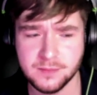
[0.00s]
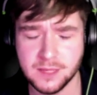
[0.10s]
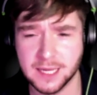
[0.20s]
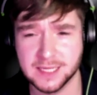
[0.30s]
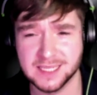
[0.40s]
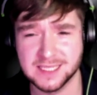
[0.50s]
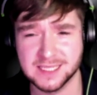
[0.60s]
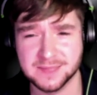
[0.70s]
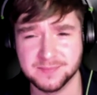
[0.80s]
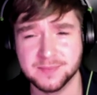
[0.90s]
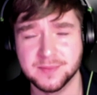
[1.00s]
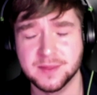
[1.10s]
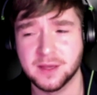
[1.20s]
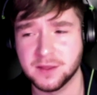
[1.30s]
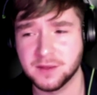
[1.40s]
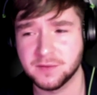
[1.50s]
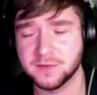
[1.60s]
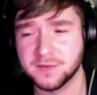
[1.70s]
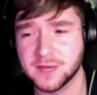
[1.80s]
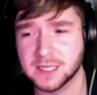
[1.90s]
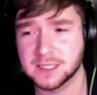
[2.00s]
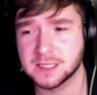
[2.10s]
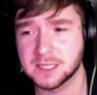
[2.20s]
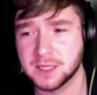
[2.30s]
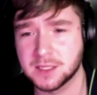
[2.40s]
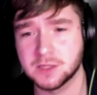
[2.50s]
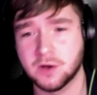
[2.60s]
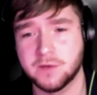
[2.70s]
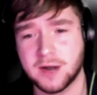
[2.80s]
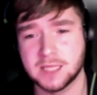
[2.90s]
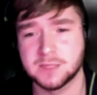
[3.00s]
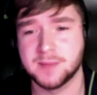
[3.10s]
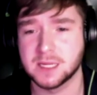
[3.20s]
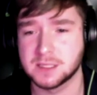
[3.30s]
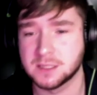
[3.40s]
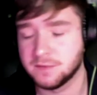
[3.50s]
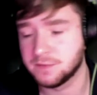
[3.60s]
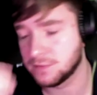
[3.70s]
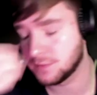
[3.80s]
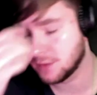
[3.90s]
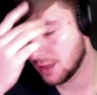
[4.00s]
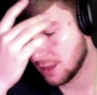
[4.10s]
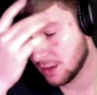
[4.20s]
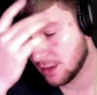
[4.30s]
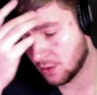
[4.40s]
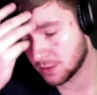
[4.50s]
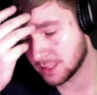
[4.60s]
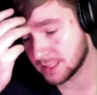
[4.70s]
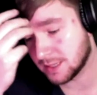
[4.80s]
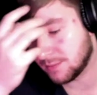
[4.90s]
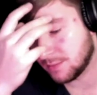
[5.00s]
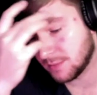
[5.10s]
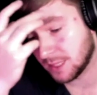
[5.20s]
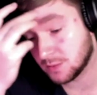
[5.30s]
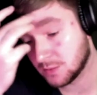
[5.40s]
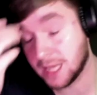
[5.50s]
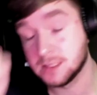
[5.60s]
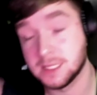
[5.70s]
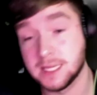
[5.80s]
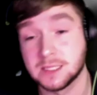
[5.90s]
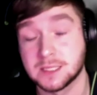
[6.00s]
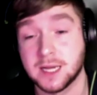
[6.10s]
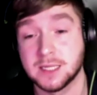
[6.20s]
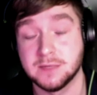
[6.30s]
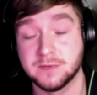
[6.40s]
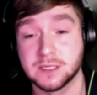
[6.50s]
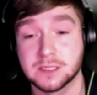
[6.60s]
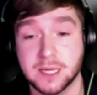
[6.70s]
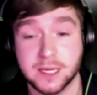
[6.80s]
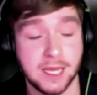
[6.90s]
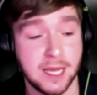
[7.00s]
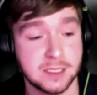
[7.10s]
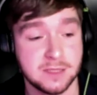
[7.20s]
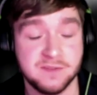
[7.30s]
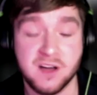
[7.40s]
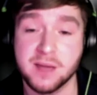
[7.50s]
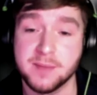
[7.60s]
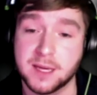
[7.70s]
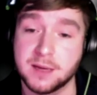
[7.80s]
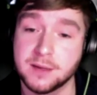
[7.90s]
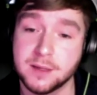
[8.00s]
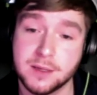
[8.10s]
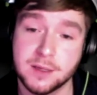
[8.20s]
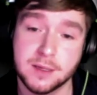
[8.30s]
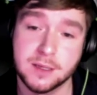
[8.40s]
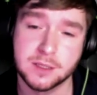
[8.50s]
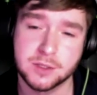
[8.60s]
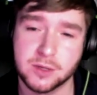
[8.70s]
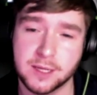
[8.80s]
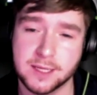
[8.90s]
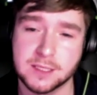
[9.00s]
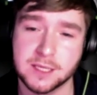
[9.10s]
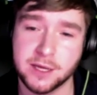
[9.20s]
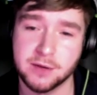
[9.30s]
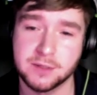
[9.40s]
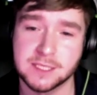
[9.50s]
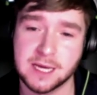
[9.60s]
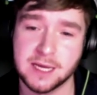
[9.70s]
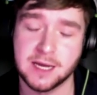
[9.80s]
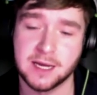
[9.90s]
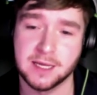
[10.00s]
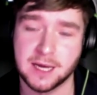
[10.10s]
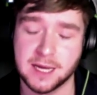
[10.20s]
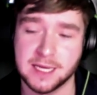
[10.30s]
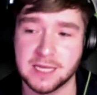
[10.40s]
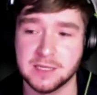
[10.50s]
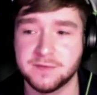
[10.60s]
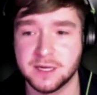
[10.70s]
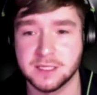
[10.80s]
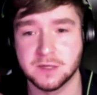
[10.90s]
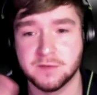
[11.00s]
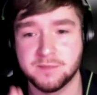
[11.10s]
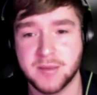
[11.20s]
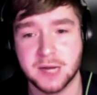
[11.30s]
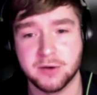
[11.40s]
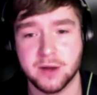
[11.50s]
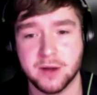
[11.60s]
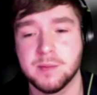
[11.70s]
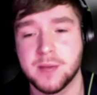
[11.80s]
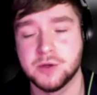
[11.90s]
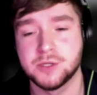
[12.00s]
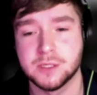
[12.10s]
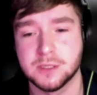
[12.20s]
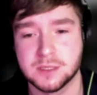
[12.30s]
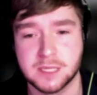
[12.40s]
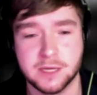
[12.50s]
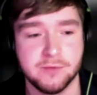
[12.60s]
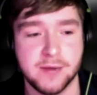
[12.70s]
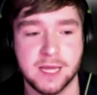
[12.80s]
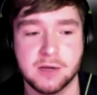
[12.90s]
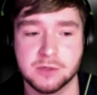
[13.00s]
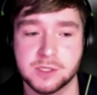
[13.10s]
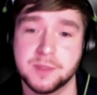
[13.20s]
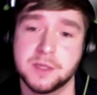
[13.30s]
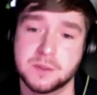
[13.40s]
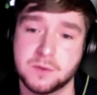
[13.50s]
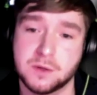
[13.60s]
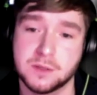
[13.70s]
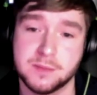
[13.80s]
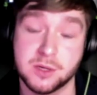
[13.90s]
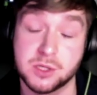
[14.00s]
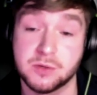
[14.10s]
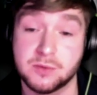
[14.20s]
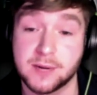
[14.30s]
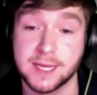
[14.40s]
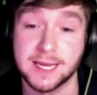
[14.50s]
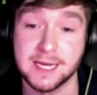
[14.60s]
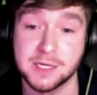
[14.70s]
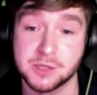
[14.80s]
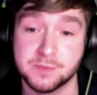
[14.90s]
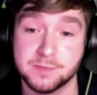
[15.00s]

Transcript: And the thing is that there's other aspects of autism as well as the anxiety, things like alexithymia, struggling to notice and identify sort of background emotions can really contribute towards emotional regulation.